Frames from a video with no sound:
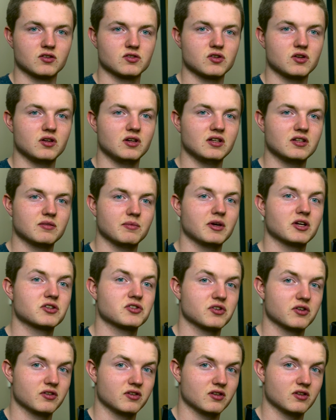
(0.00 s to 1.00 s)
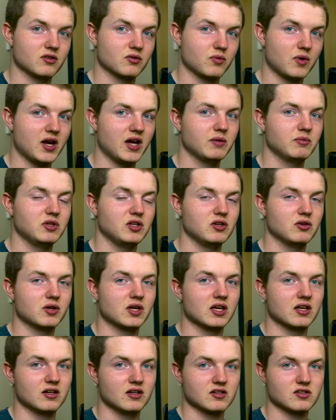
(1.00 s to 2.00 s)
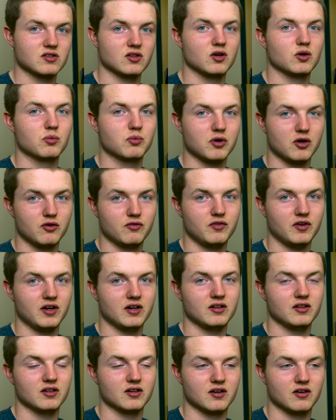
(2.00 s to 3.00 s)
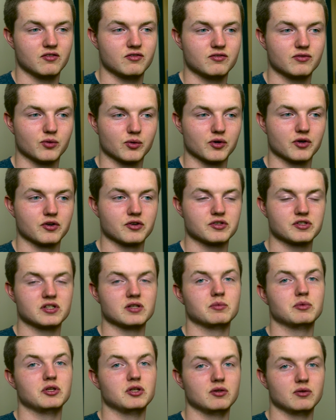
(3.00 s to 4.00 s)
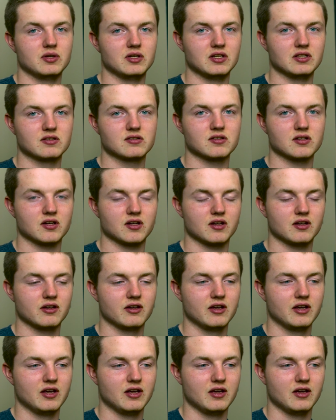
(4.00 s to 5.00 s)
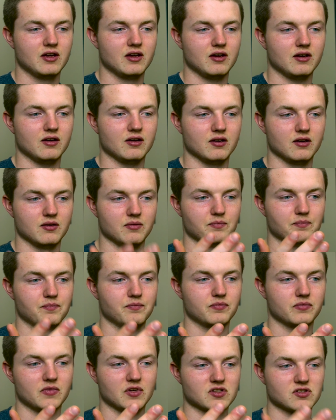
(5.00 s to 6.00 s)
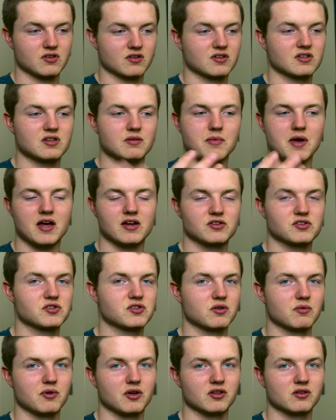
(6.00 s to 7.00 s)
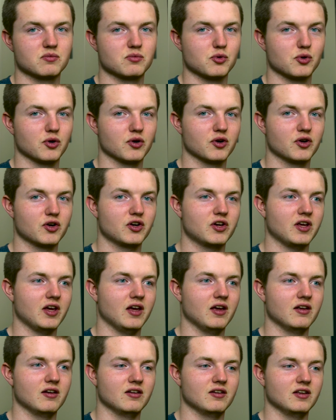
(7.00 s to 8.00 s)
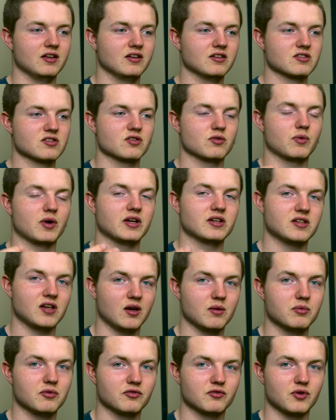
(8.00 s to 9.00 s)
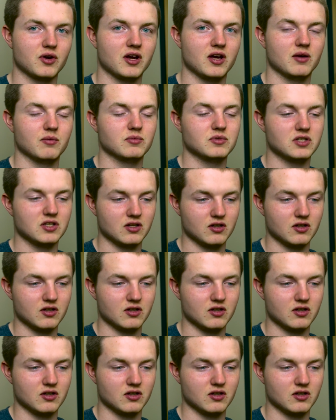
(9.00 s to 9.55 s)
So you need to make sure that the RAM that you get is low profile enough for your CPU heatsink. As long as it matches your motherboard and it is the right type of RAM,